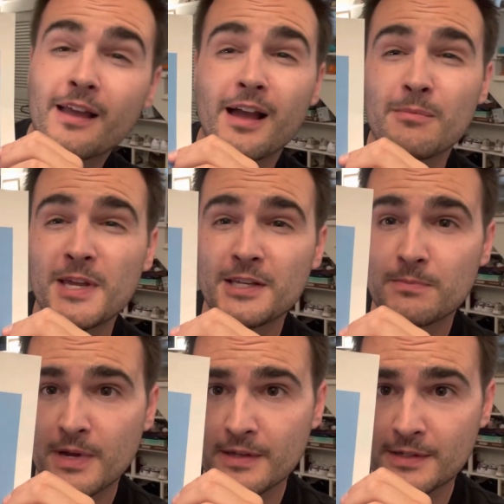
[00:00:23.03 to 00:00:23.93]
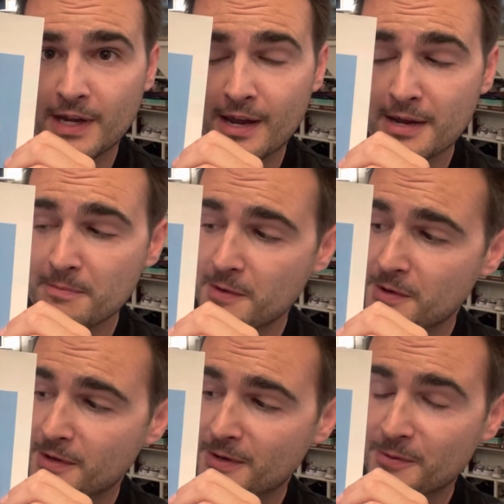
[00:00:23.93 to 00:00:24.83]
I'm guessing by the time
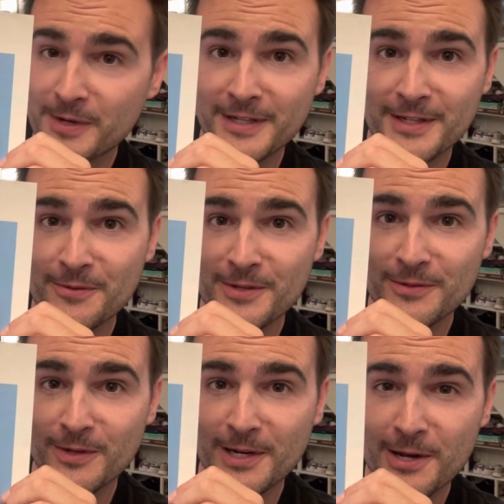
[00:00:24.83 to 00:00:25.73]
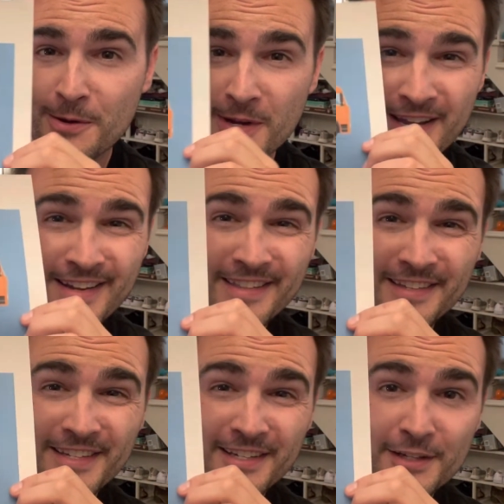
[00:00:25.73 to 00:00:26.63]
we get done with this video,
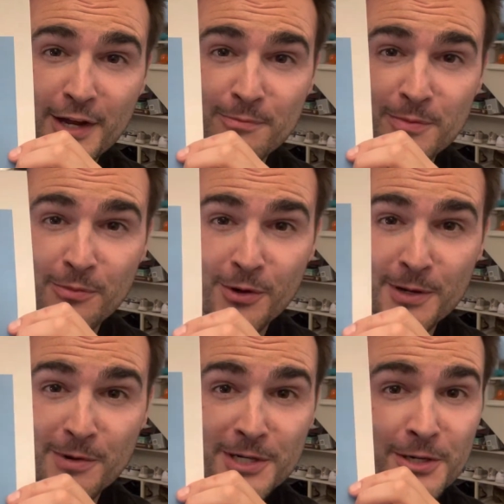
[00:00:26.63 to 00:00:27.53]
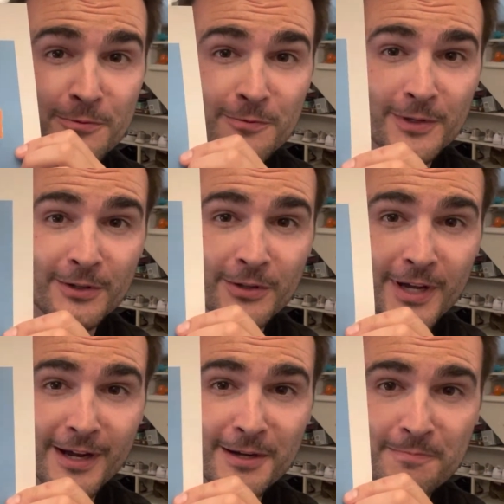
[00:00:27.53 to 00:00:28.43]
this thing's going to be pretty much filled
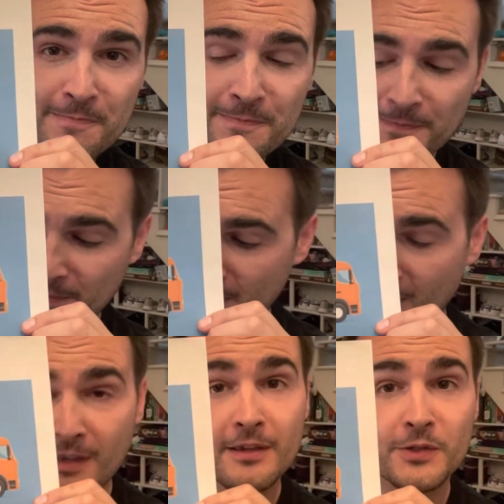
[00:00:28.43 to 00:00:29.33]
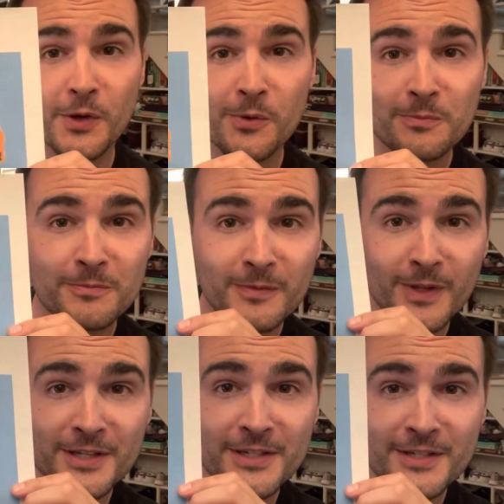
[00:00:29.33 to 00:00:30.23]
up. So
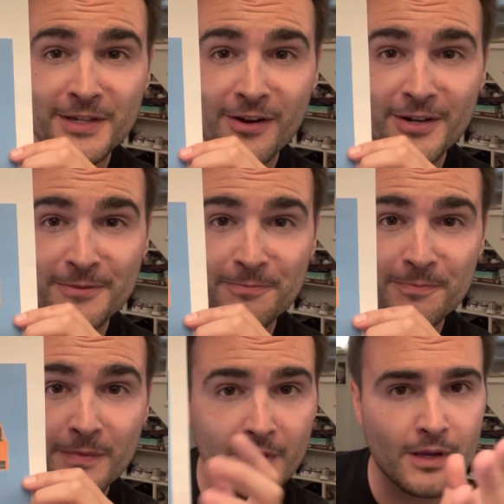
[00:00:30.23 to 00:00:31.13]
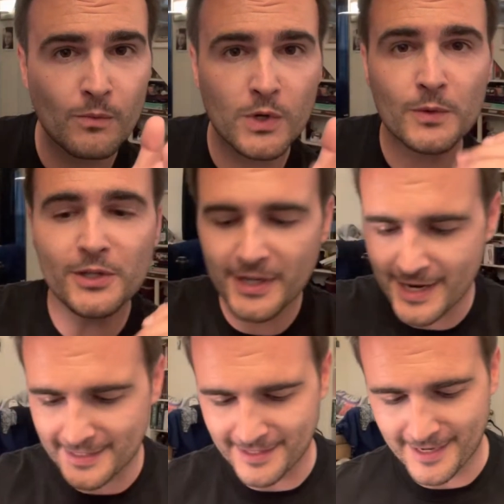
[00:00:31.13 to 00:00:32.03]
let's get started. What are we looking
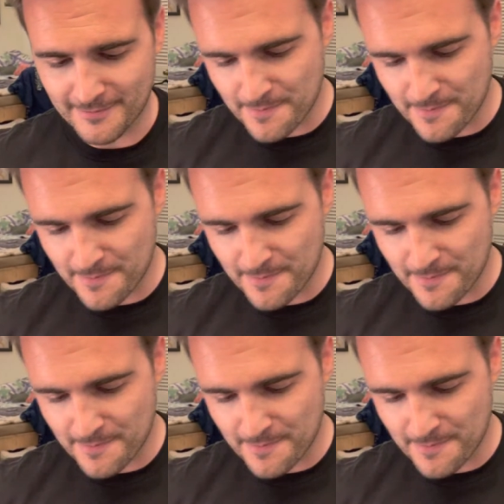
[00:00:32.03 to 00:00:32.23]
at today?